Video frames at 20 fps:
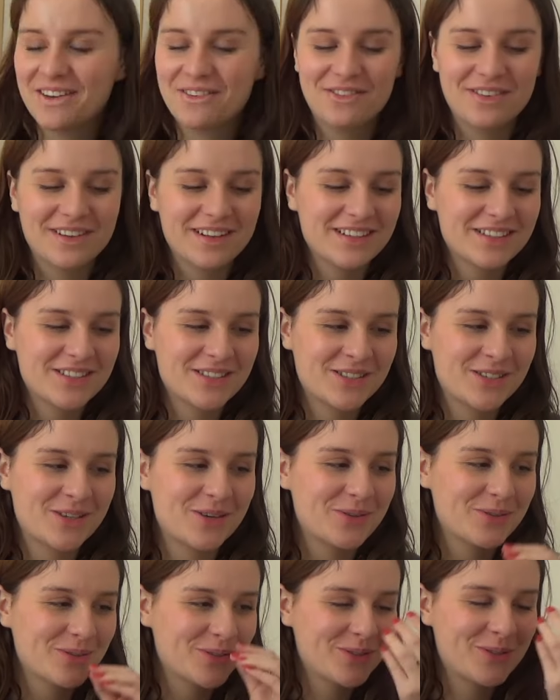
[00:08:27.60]
It feels
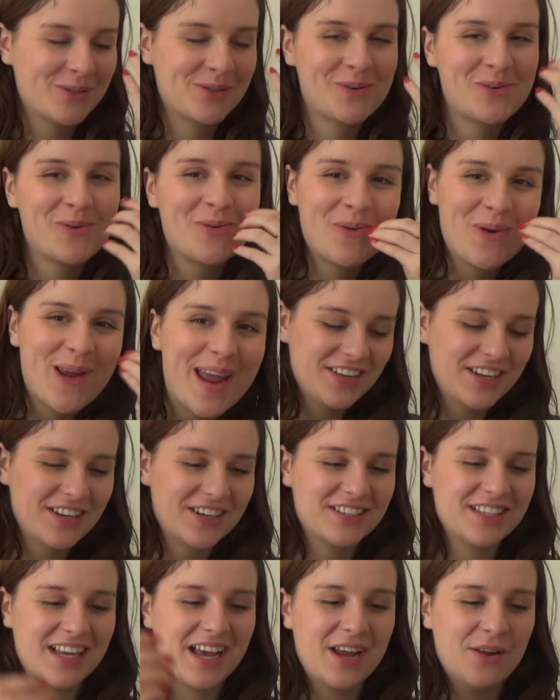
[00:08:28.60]
so strange
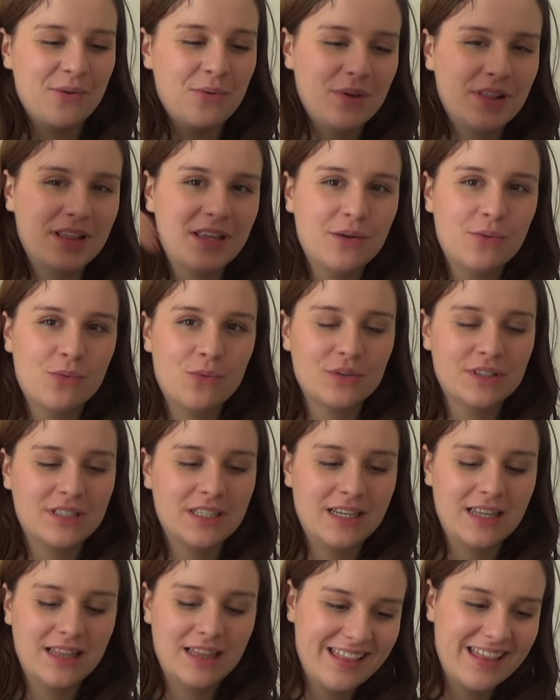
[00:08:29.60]
because I really
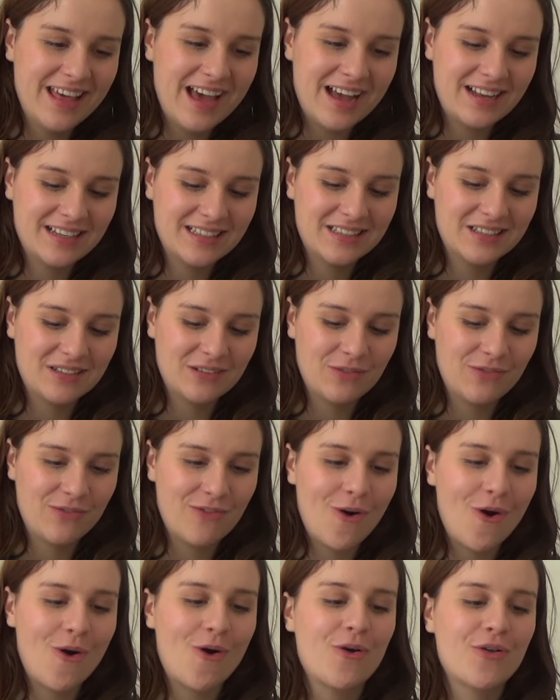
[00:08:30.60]
wanted that
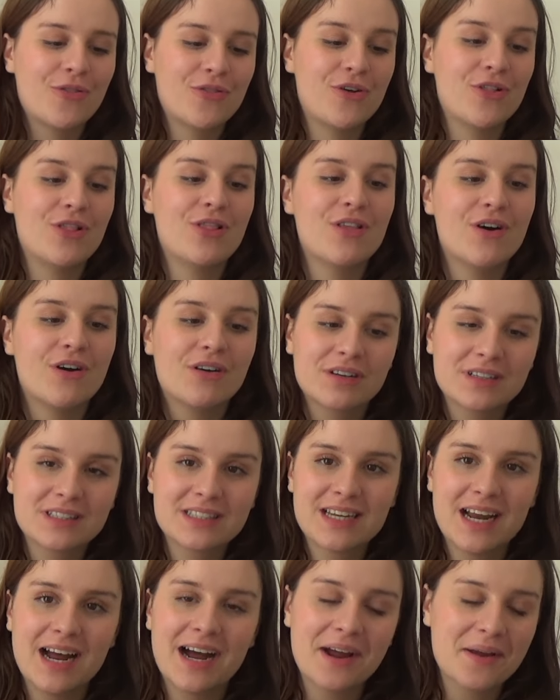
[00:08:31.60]
for the
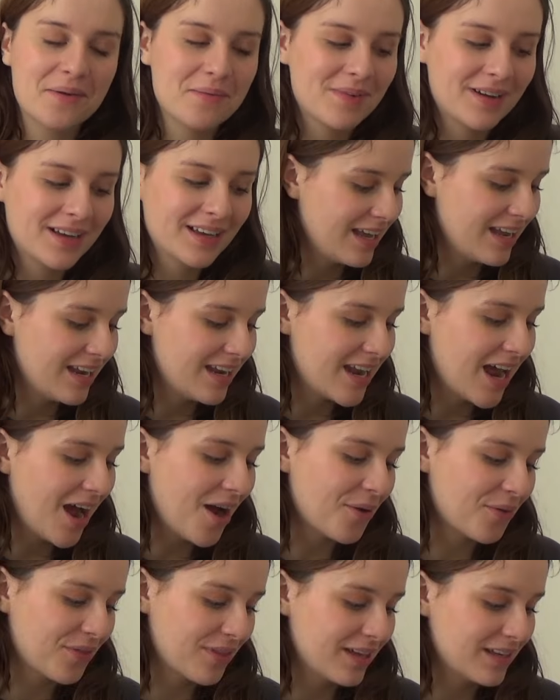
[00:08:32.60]
longest time. And
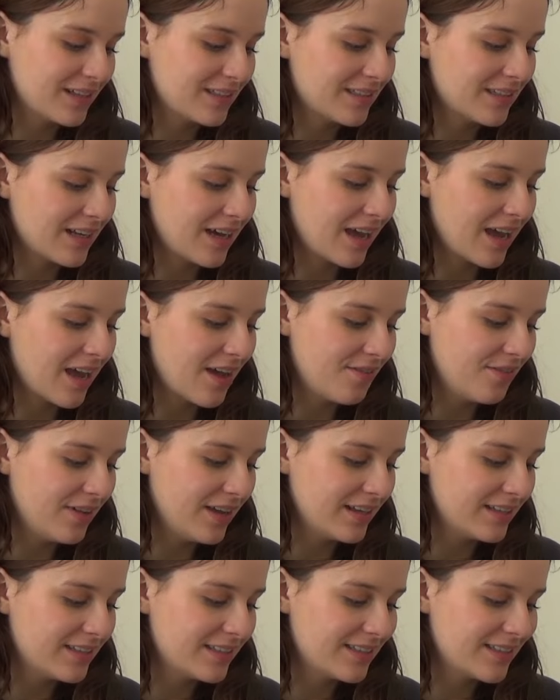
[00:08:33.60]
now that I have
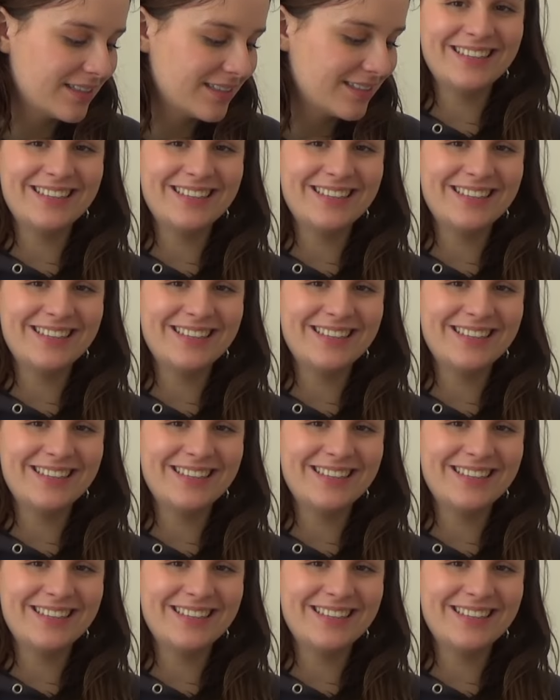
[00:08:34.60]
it,